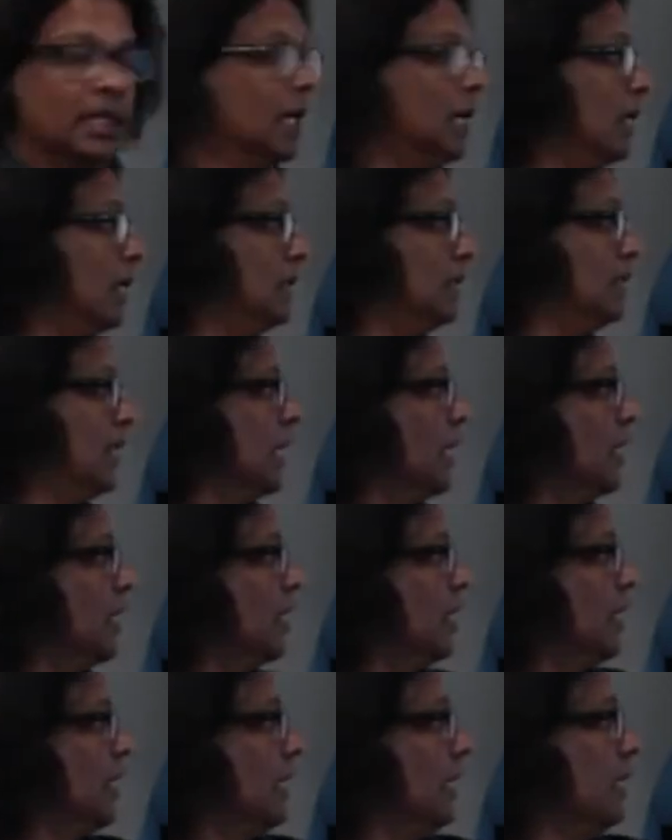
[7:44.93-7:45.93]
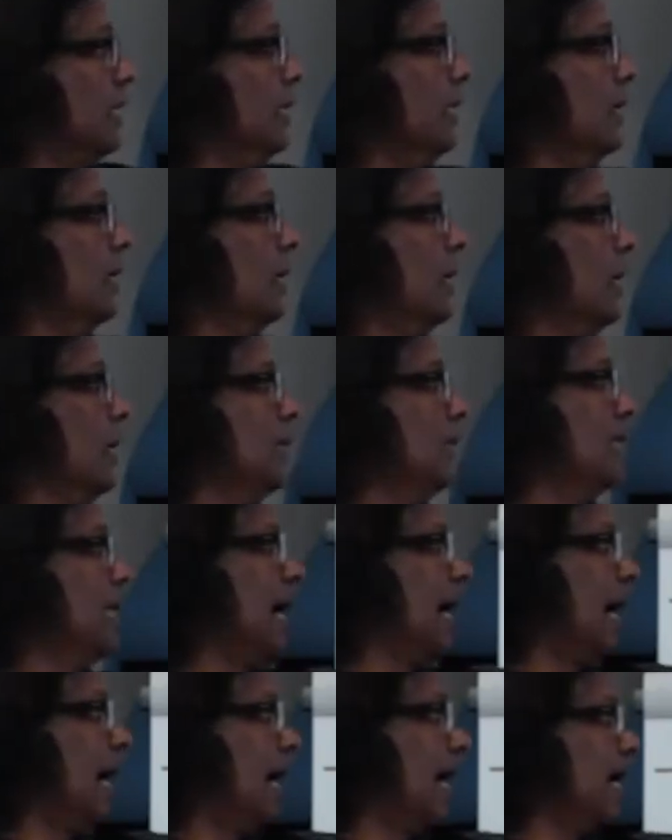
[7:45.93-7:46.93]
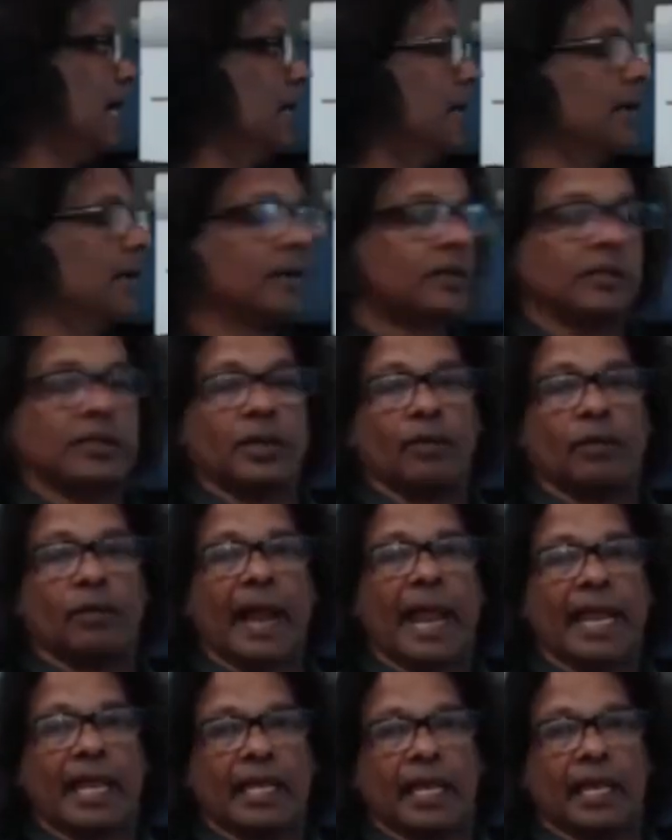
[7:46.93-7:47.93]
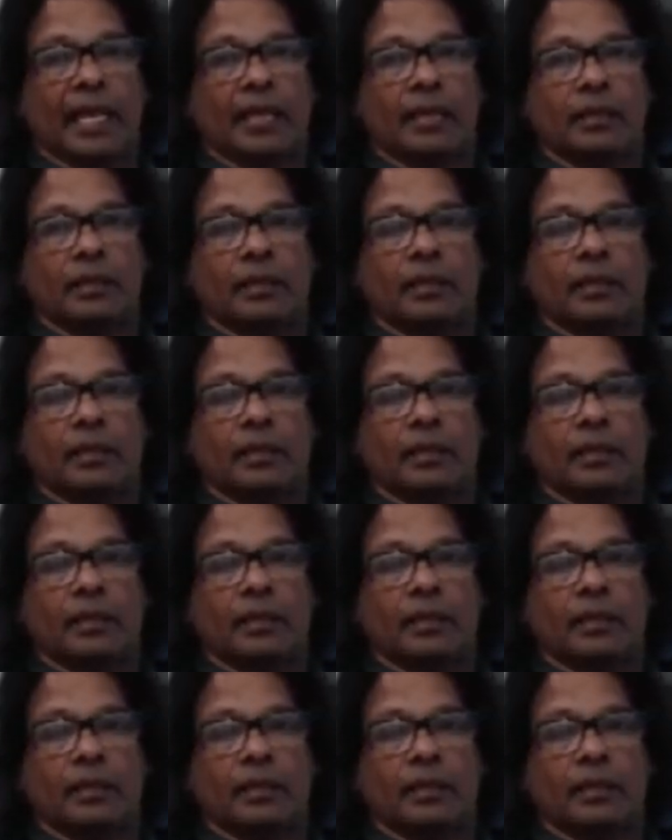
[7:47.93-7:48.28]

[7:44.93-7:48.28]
generally the higher the ranking